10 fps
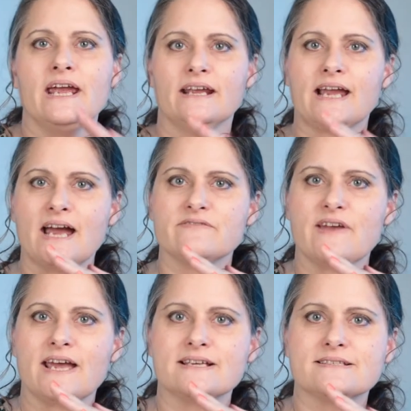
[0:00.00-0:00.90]
it kind of
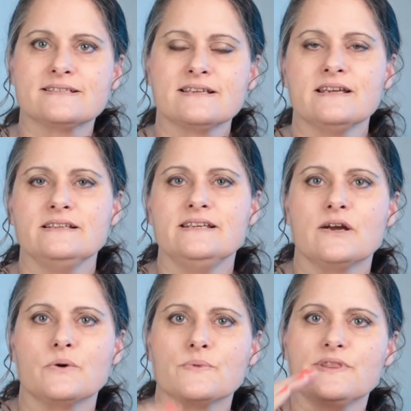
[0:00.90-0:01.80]
has, you
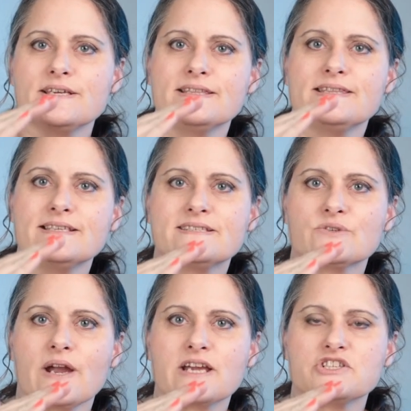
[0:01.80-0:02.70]
know, the, this
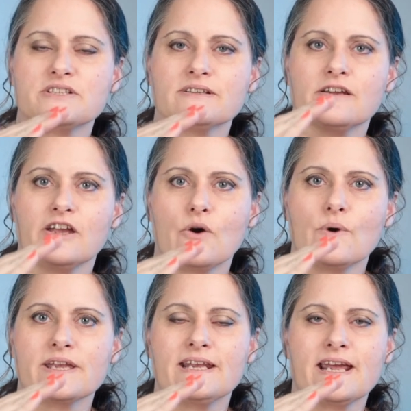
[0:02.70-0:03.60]
direction
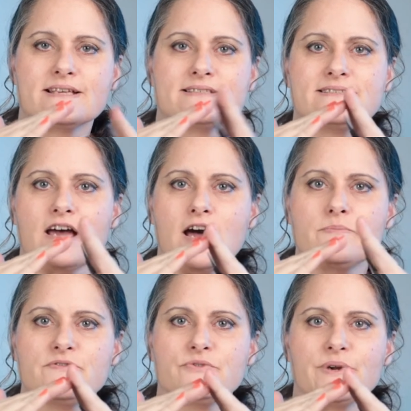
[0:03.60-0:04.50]
going. It has the
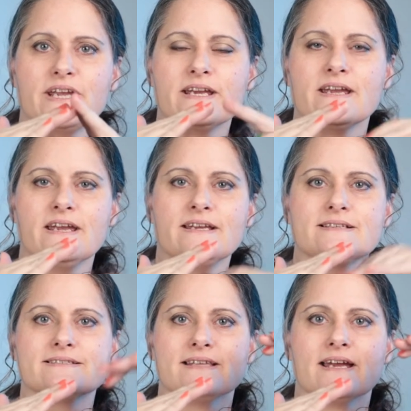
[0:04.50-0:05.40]
top of the ring
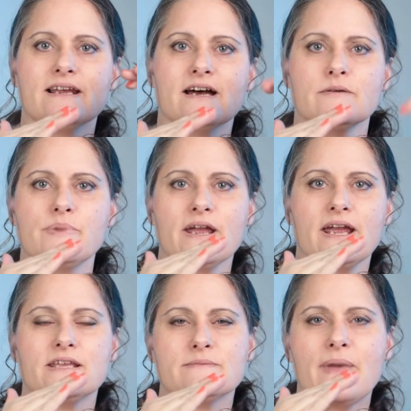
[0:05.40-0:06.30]
is lined up
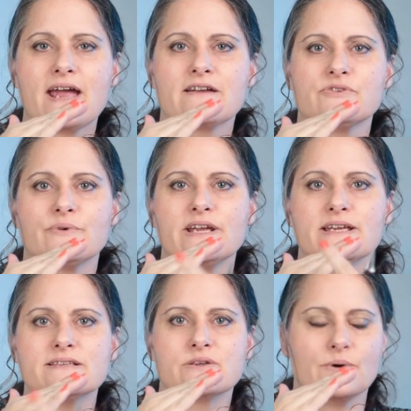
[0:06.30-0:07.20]
and the back of the
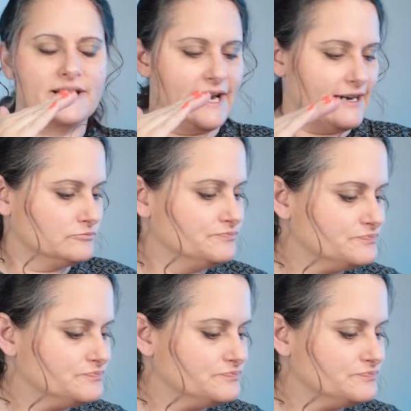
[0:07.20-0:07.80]
ring is going down.